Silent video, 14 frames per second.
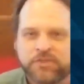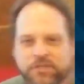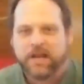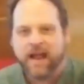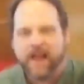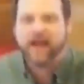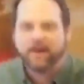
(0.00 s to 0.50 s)

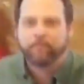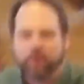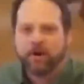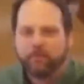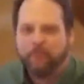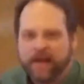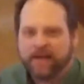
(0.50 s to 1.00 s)
stand,
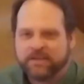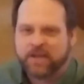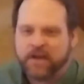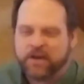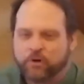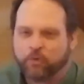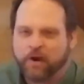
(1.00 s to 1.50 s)
but it makes
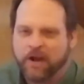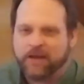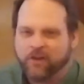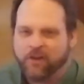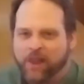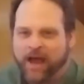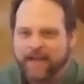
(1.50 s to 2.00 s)
a
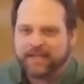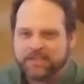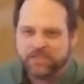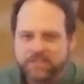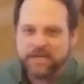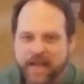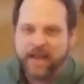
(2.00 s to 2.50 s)
great light
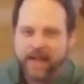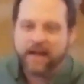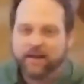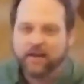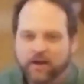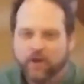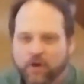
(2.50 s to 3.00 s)

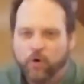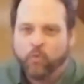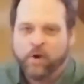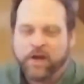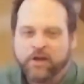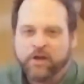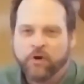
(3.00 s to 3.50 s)
stand
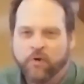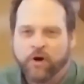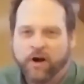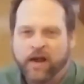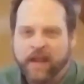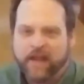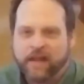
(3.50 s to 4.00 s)
when
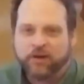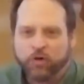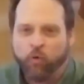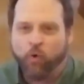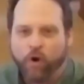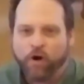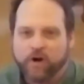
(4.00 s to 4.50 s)
you're in
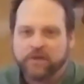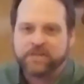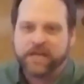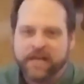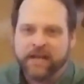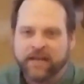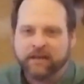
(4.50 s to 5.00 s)

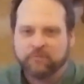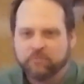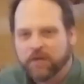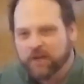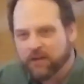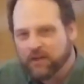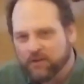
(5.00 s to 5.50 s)

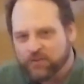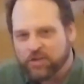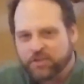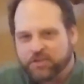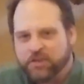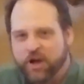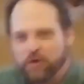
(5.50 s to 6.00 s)
quarantine.
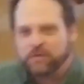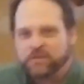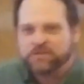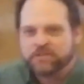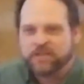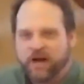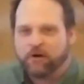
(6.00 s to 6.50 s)
Just note
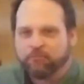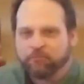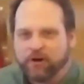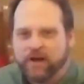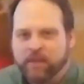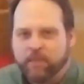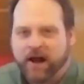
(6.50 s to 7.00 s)
to self
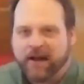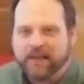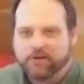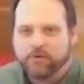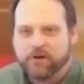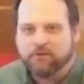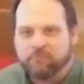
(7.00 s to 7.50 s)
for anybody
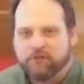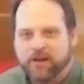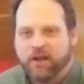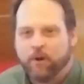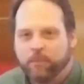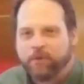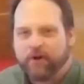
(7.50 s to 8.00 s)
doing
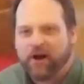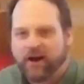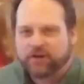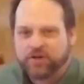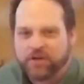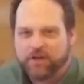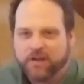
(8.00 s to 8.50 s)
video
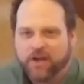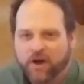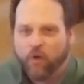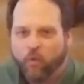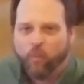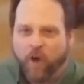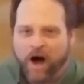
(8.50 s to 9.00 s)
production
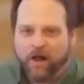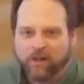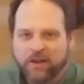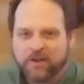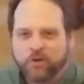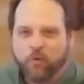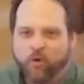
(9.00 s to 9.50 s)

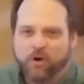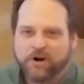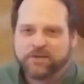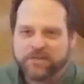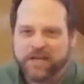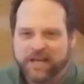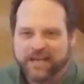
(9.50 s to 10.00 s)
while in
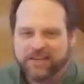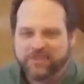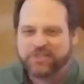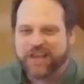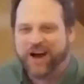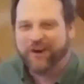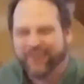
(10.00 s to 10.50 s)
quarantine.
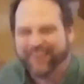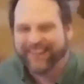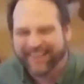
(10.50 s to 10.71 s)
So